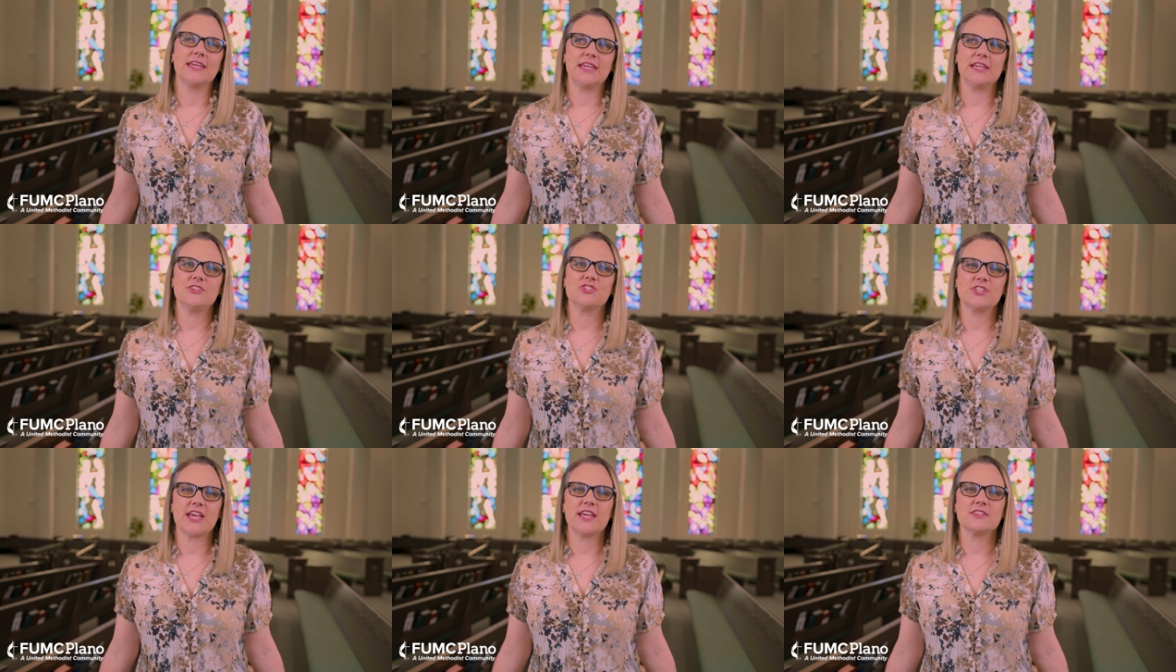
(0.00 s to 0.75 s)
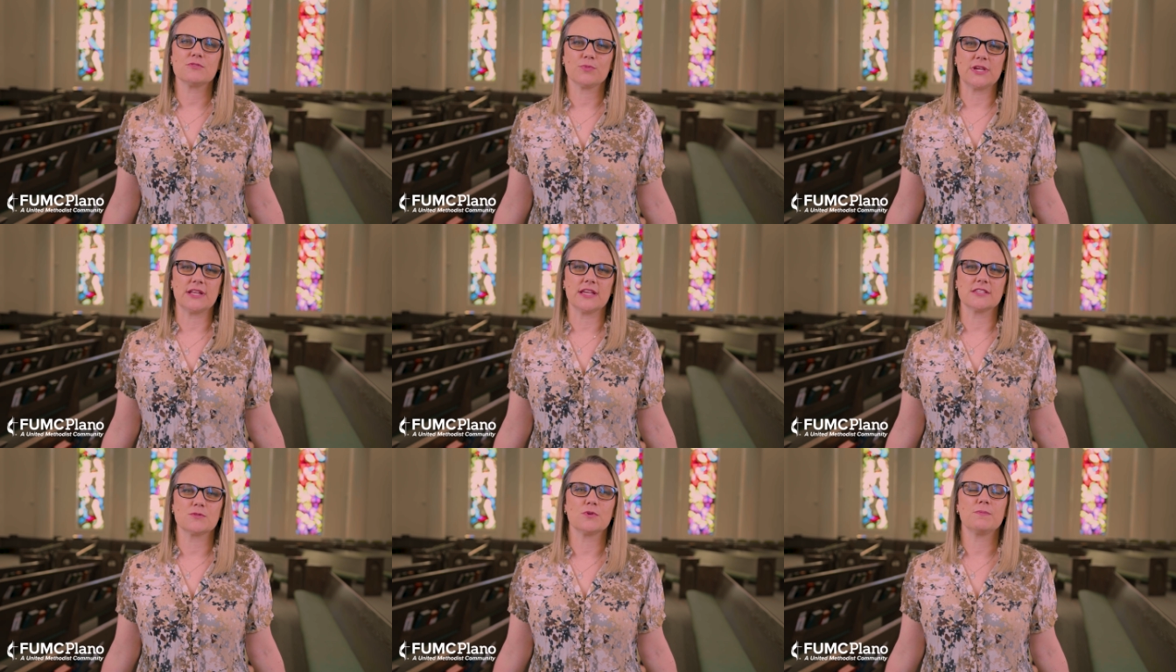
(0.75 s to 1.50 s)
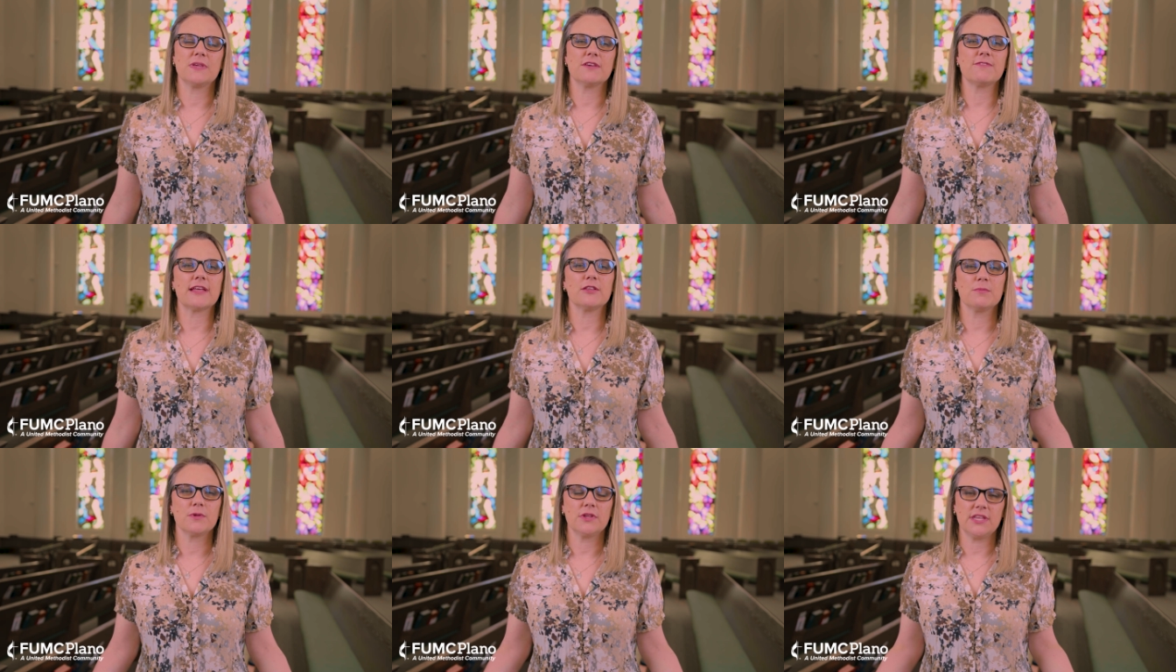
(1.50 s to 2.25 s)
Each day's readings will be
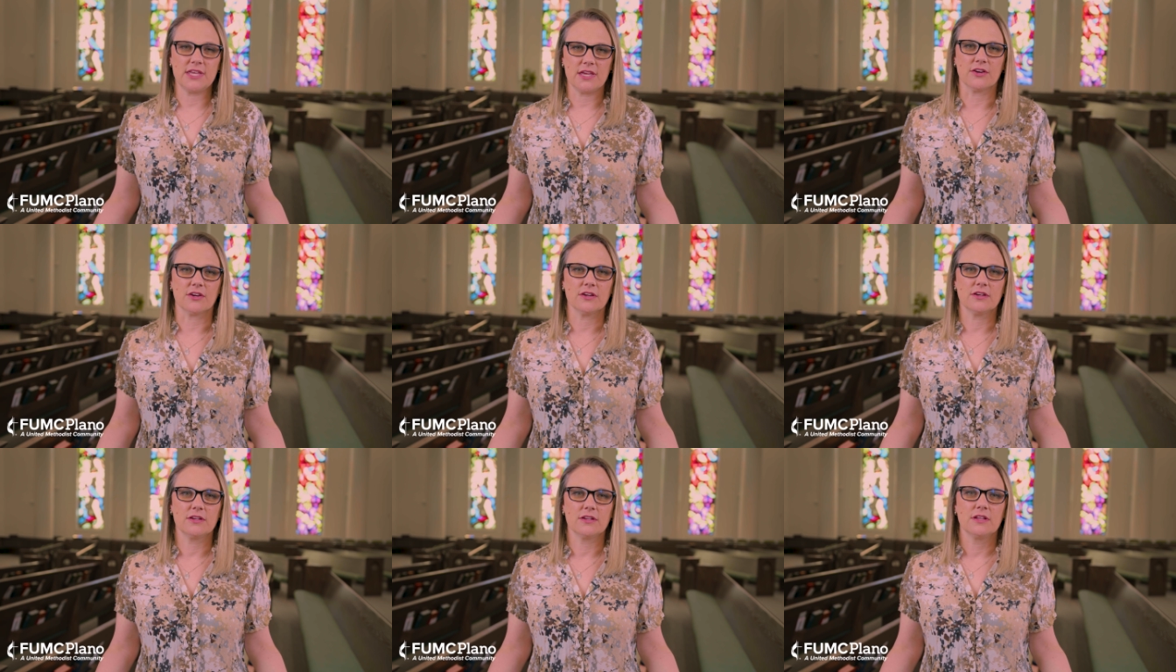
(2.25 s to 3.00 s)
available here.